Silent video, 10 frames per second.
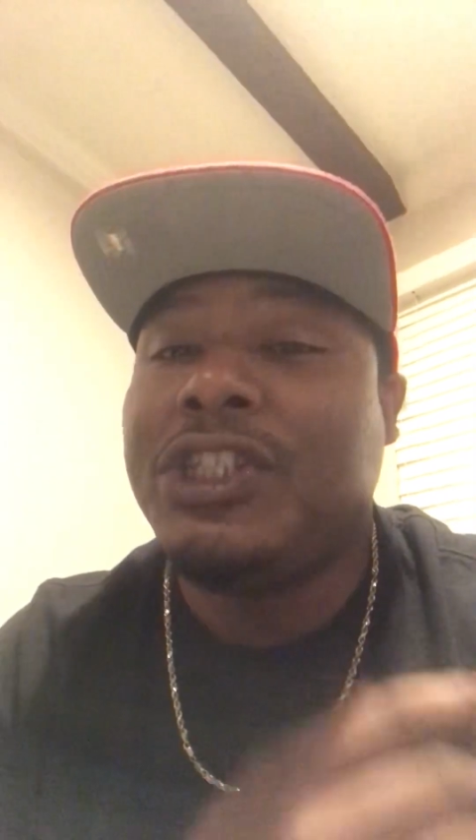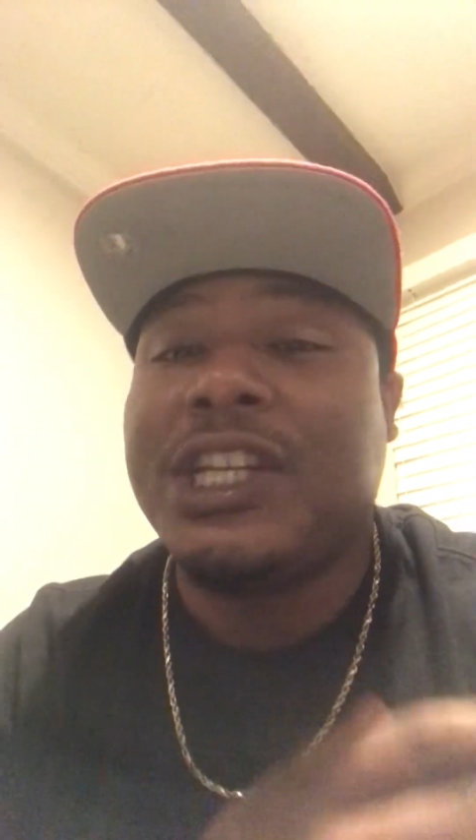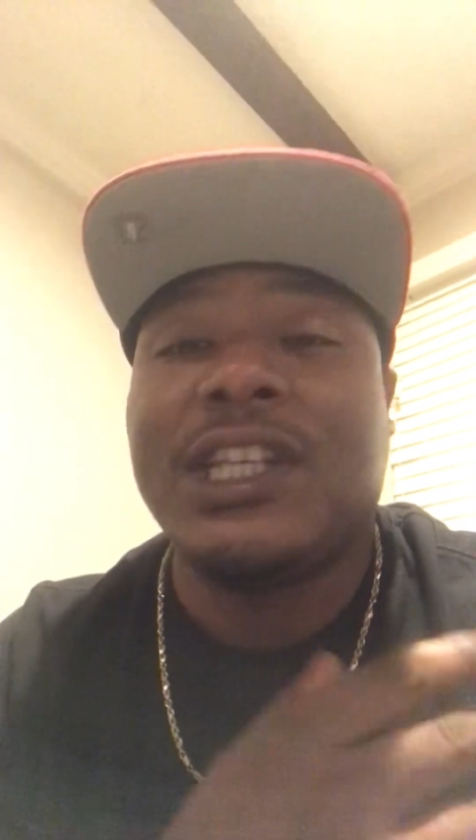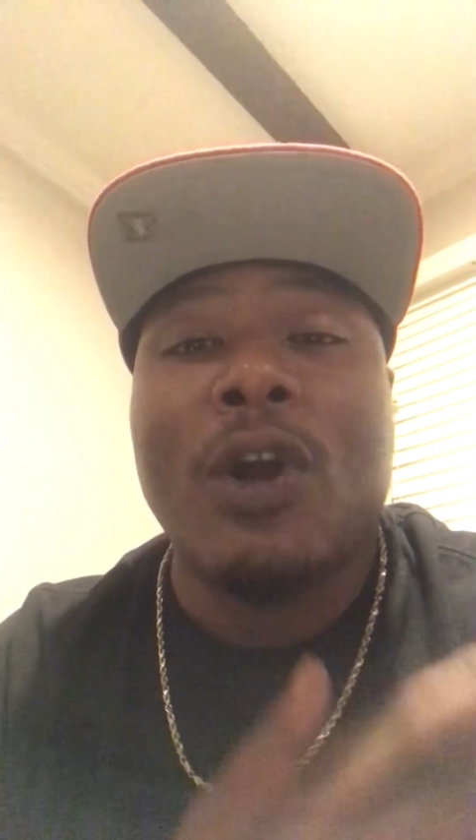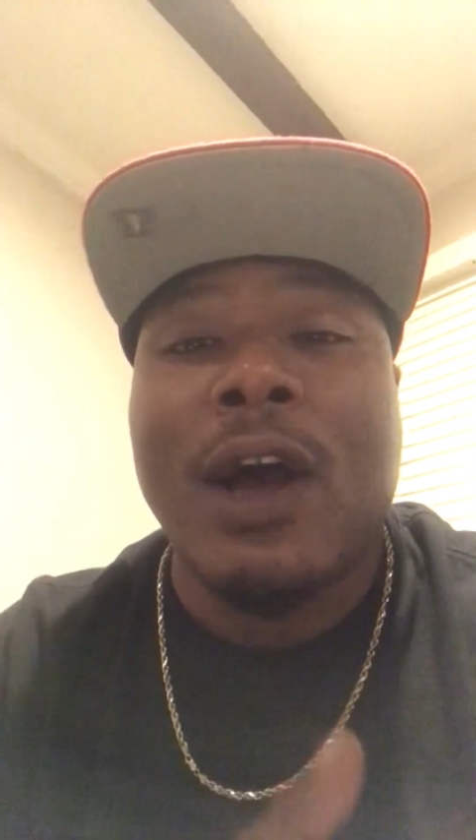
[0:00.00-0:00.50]

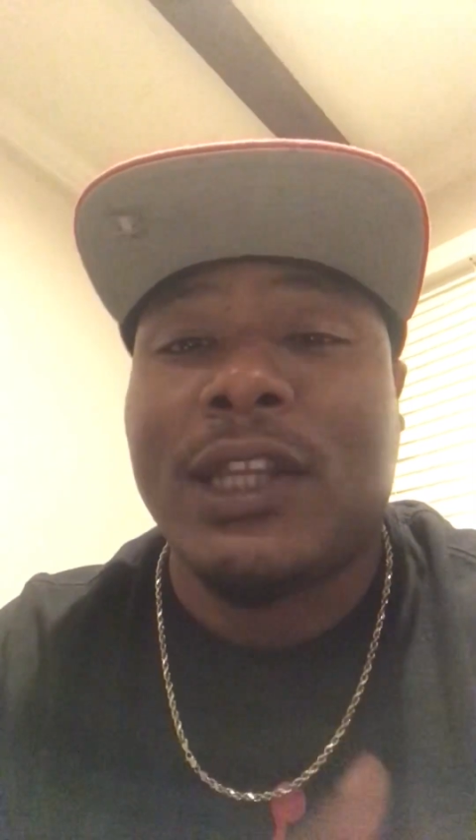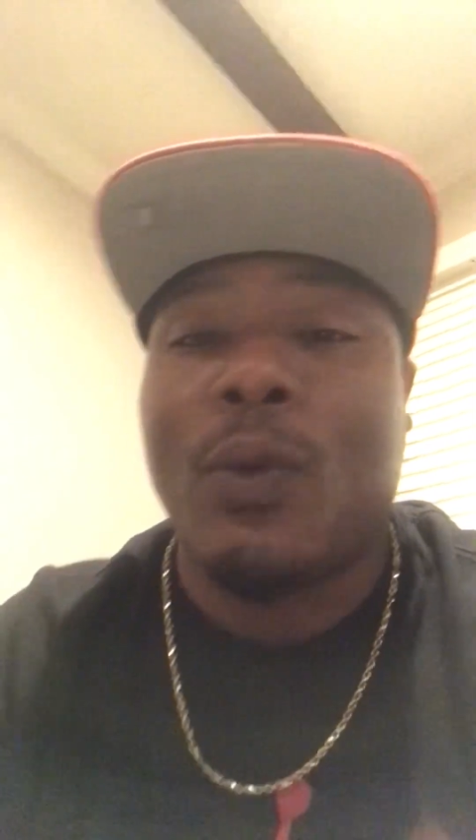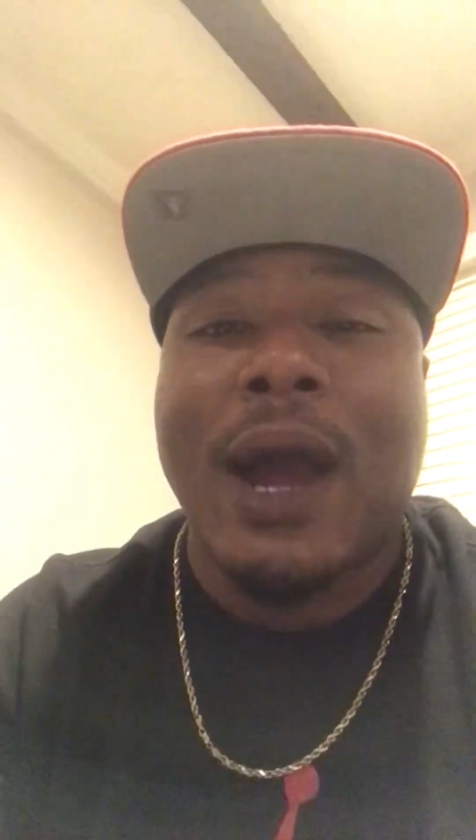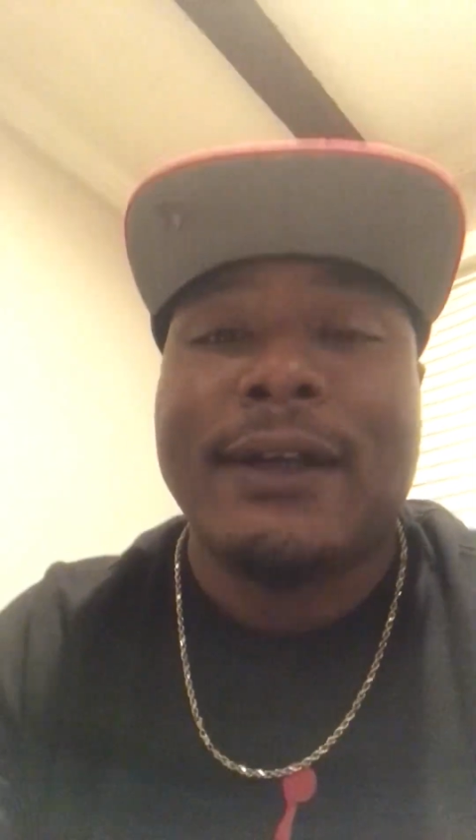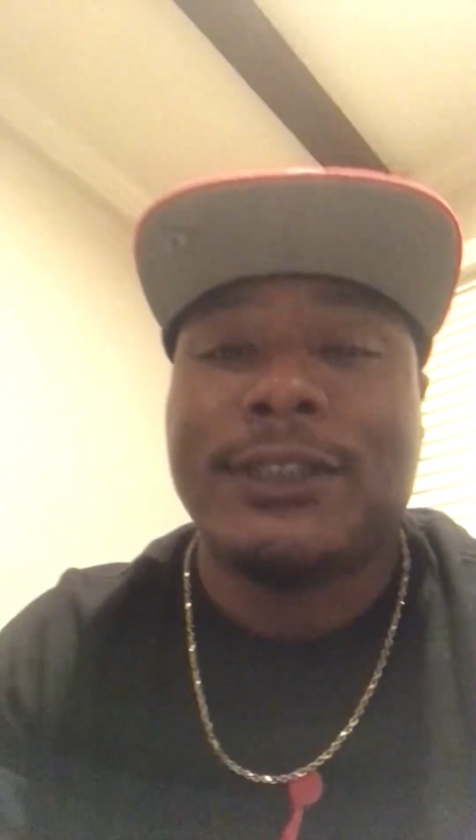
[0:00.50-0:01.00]
just an
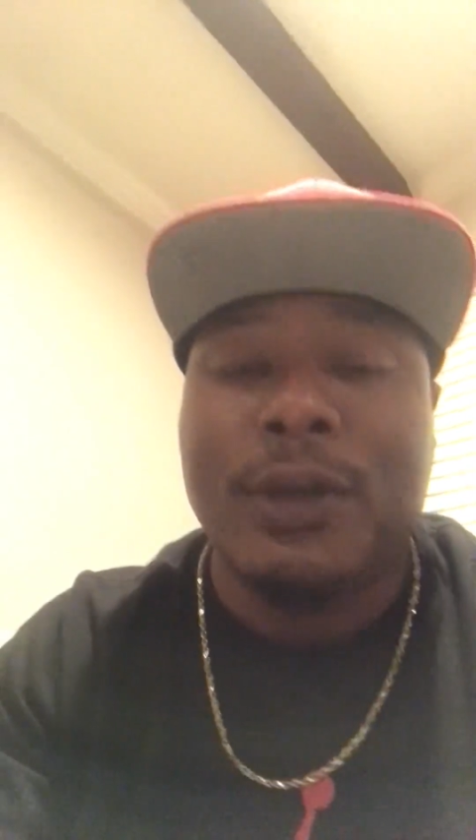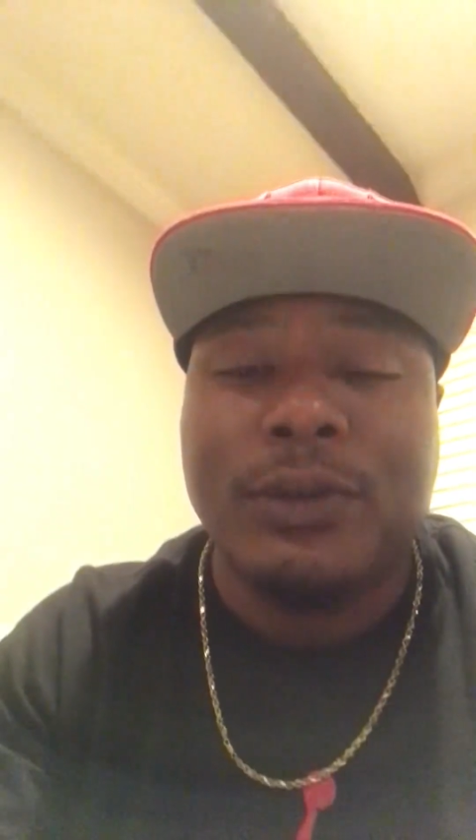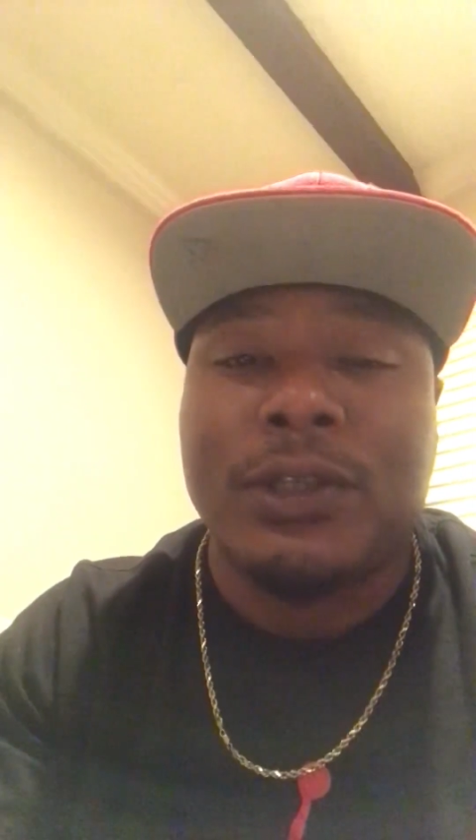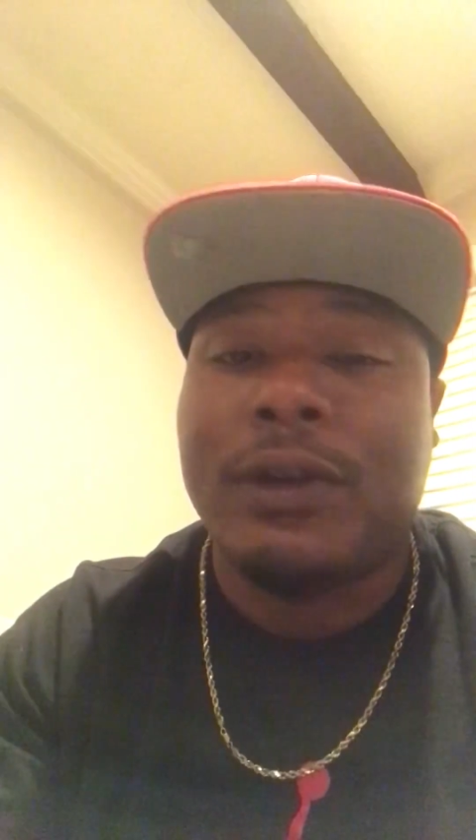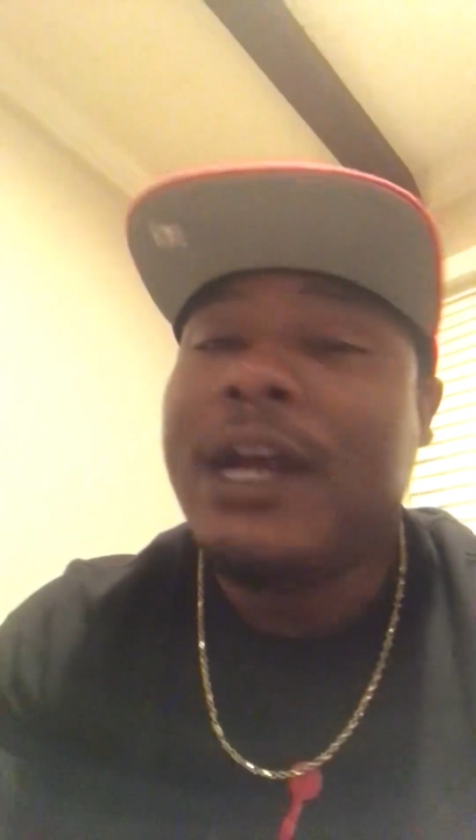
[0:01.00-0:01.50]
authorized
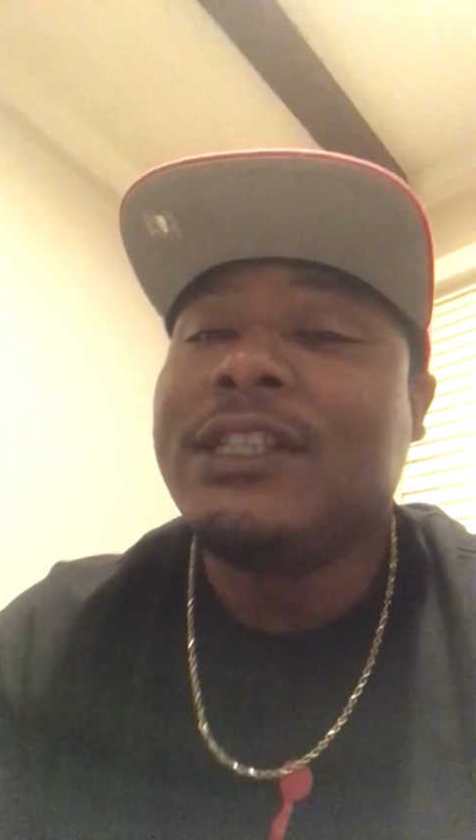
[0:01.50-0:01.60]
user.